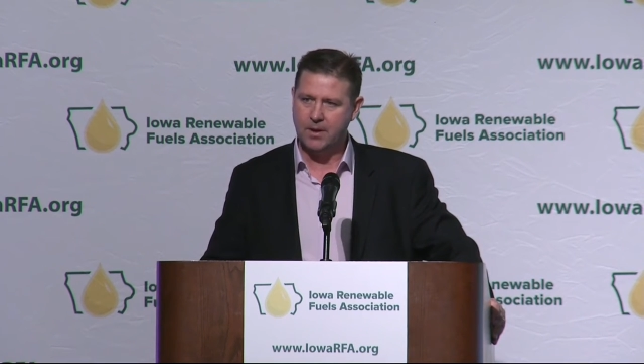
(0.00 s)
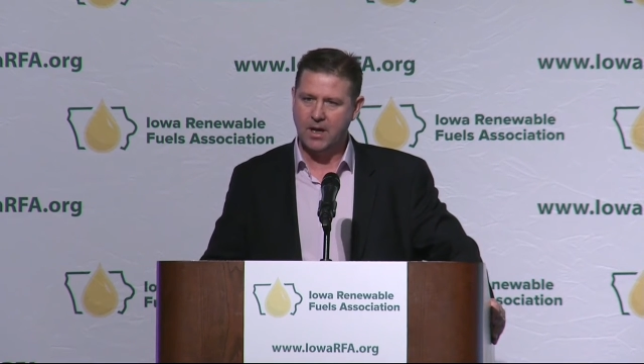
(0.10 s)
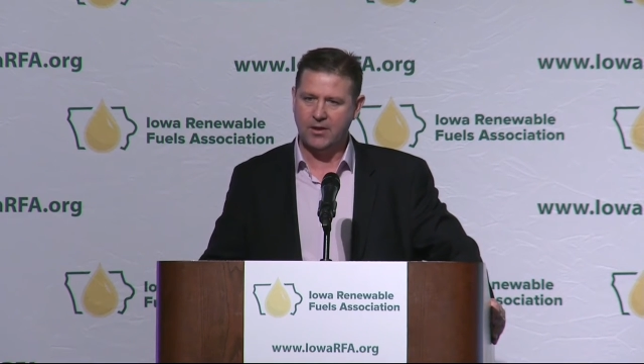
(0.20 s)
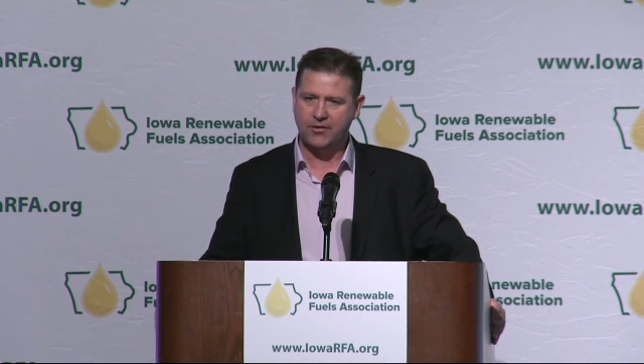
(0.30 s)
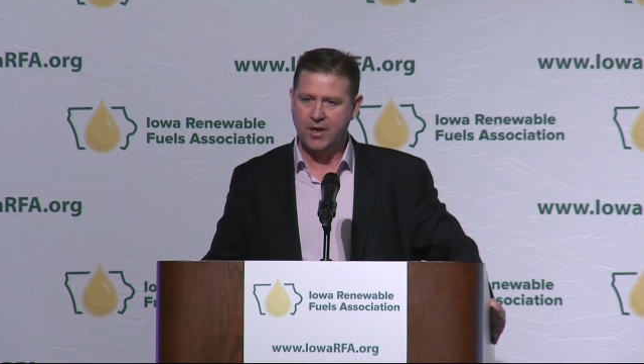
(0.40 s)

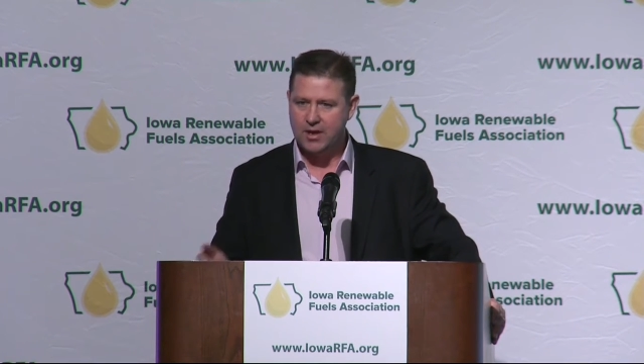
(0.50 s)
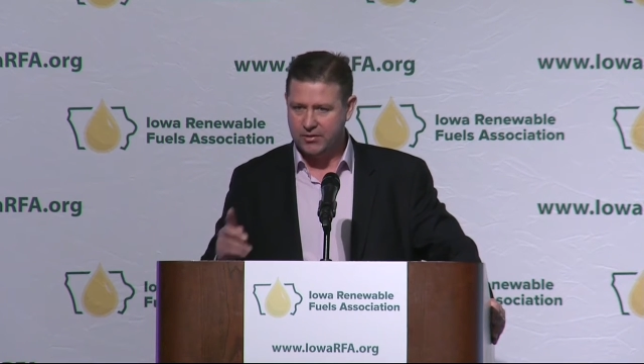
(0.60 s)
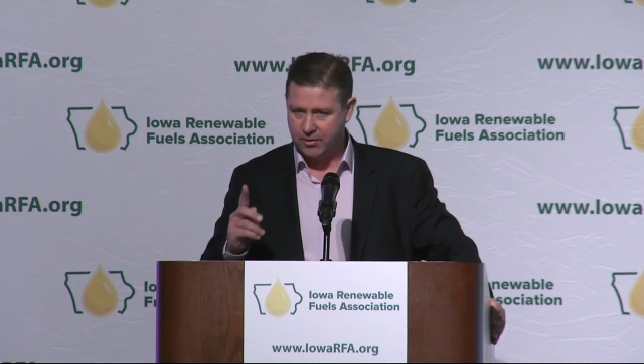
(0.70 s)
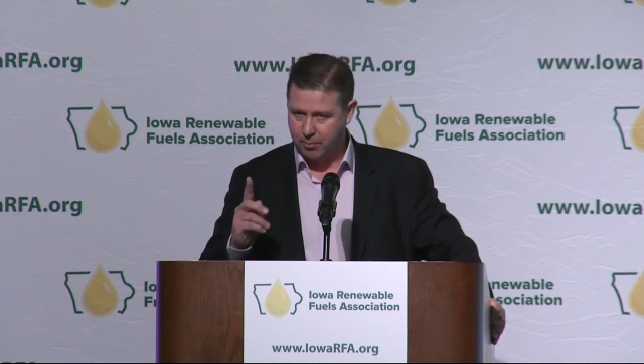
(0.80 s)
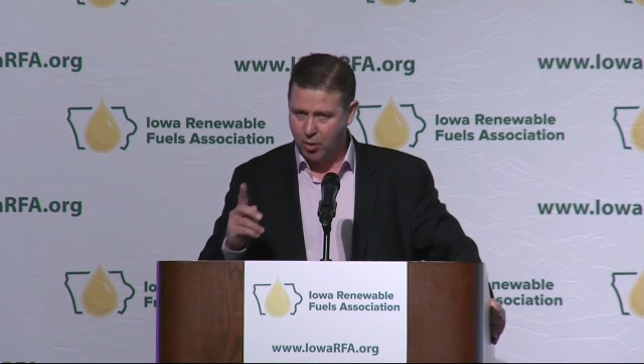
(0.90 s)
and said he
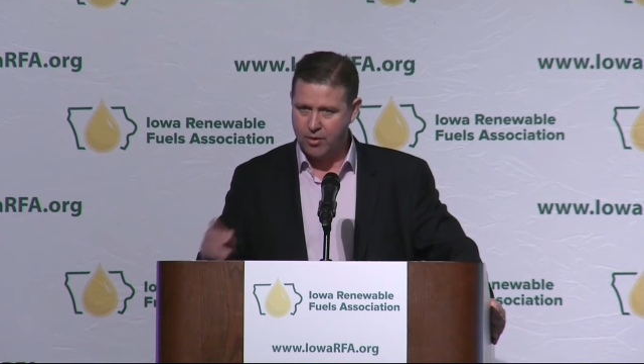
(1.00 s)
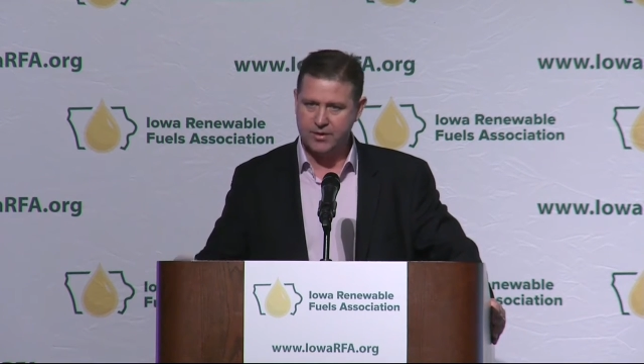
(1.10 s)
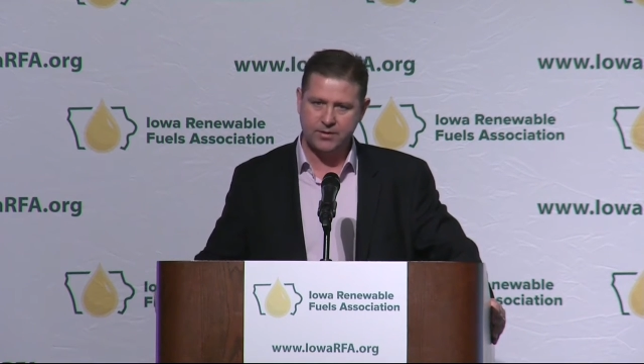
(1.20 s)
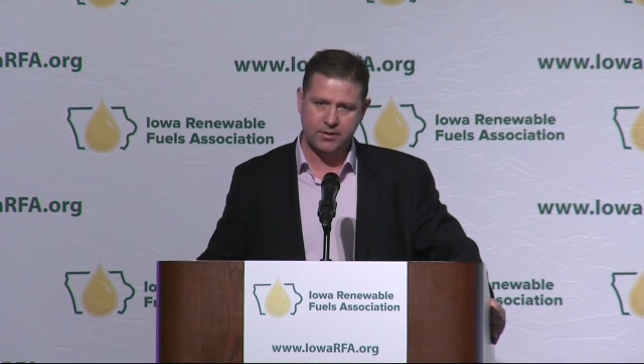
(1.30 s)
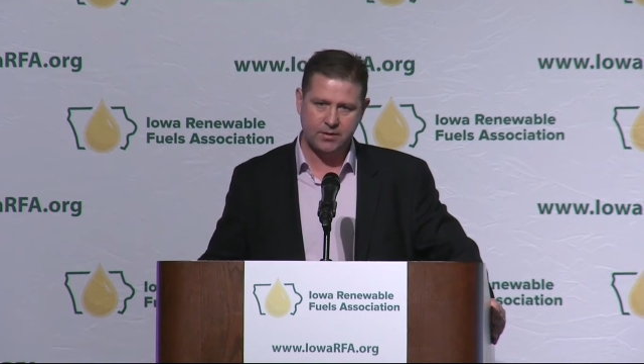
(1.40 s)

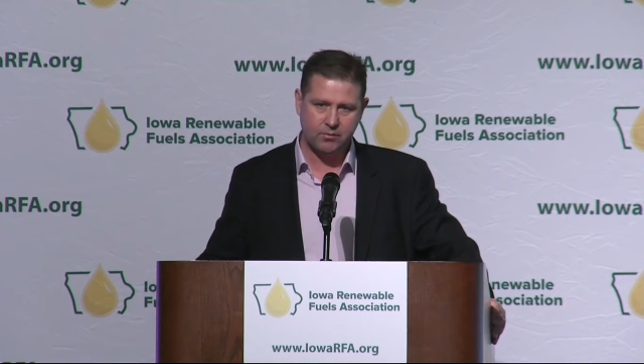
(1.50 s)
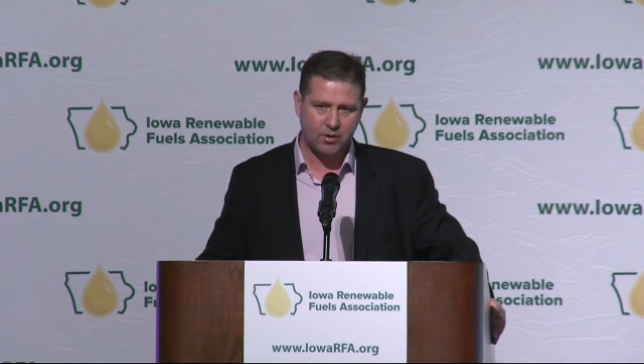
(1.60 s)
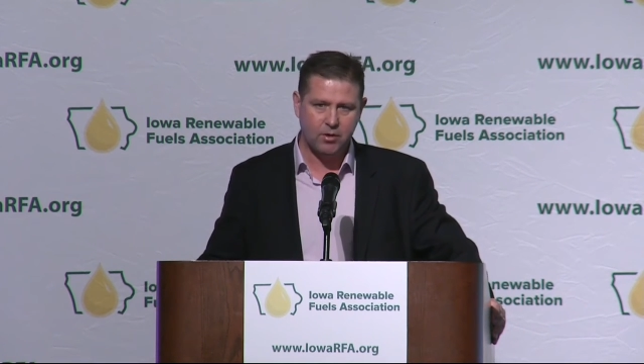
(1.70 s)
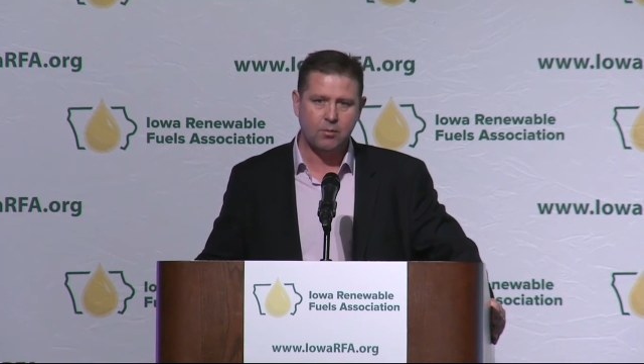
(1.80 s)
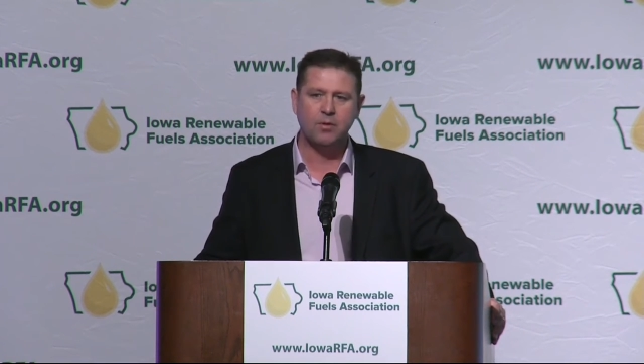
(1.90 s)
supported the
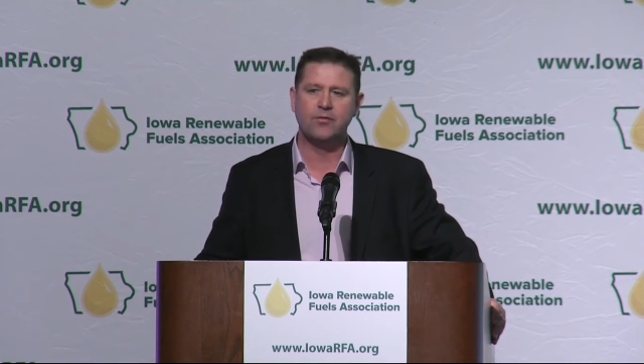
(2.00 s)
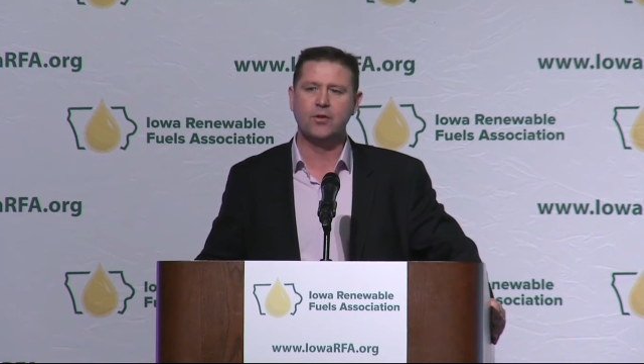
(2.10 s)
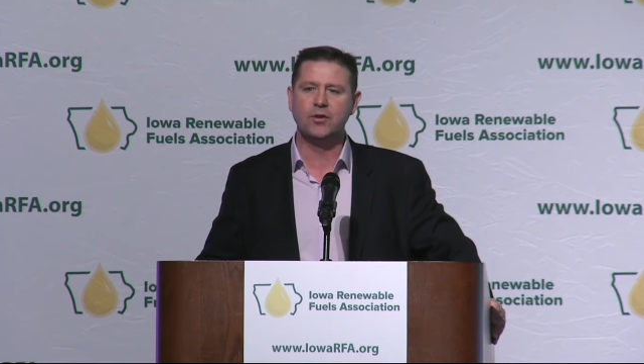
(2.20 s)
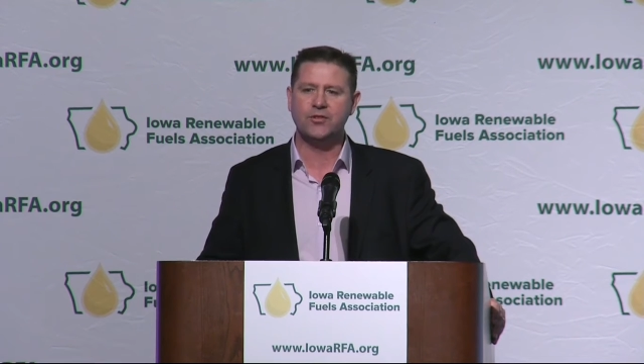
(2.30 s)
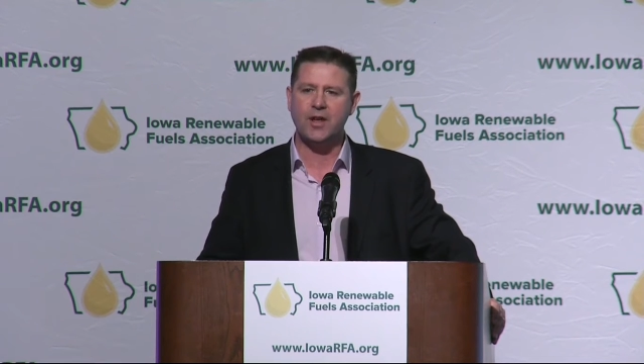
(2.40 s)
renewable
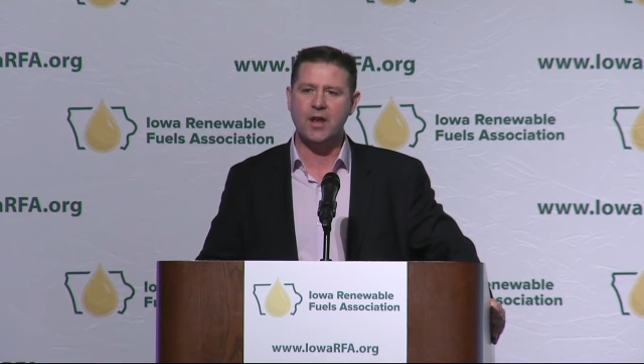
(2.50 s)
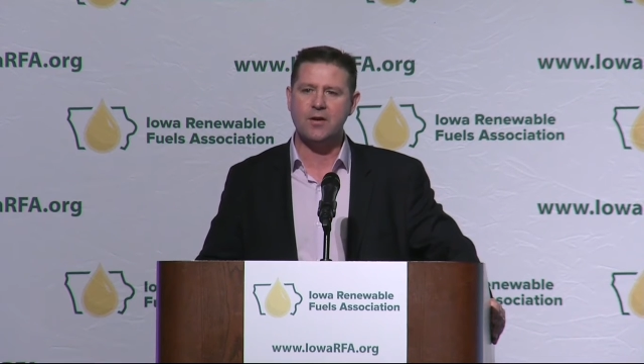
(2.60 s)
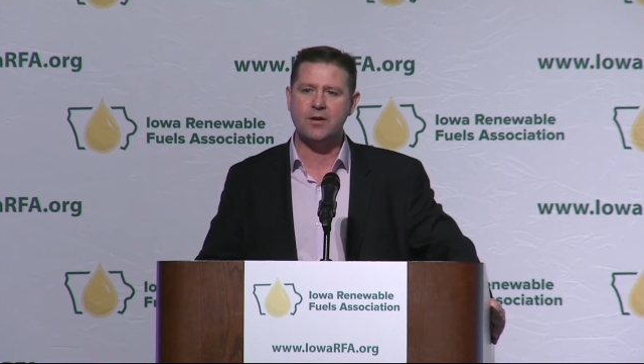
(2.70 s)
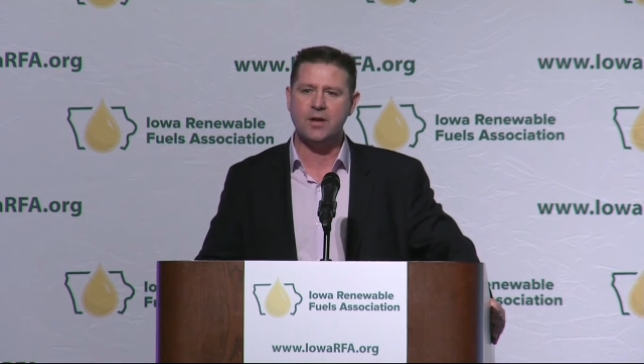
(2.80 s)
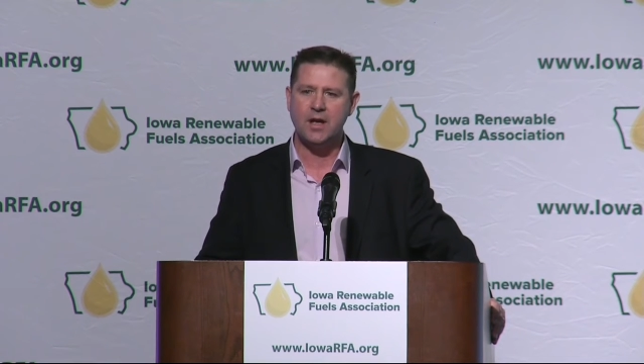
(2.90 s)
fuel standard,